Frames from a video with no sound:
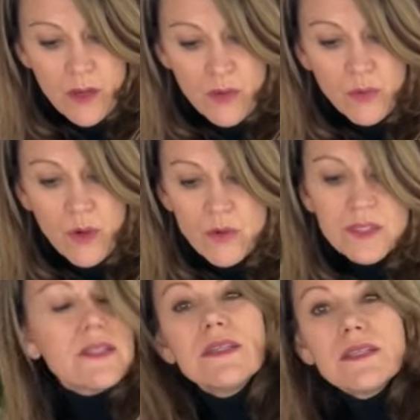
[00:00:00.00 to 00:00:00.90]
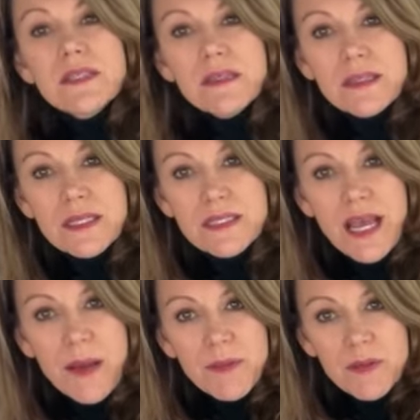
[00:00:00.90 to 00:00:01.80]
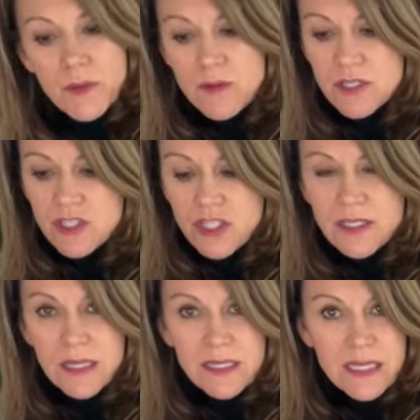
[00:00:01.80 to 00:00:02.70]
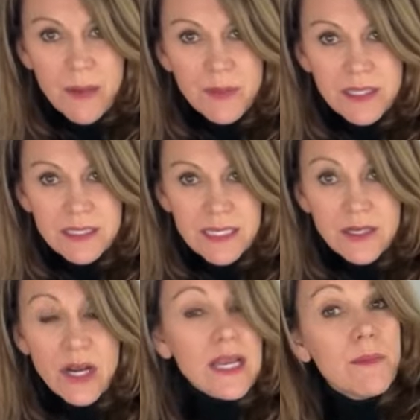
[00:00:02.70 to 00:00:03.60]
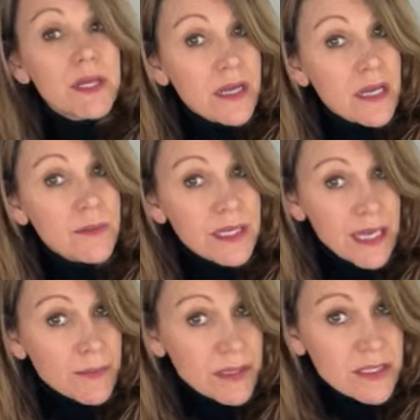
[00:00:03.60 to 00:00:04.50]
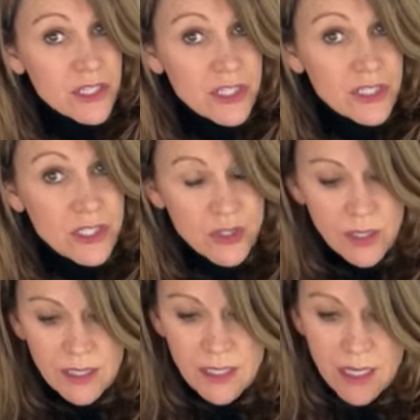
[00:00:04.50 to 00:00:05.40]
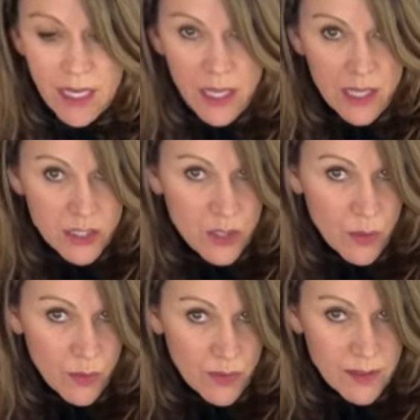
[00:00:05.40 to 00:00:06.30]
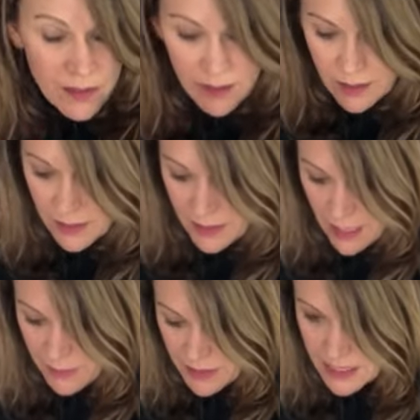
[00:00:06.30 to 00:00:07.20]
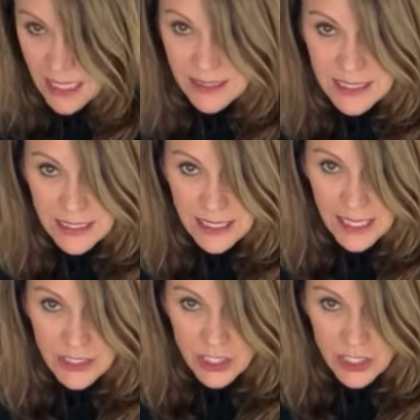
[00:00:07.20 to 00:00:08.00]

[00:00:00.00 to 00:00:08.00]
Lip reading: roses, the top of the roses just on the top of the container. And I'm gonna cut them again, but this is just a shortcut. So I'm gonna set this on the edge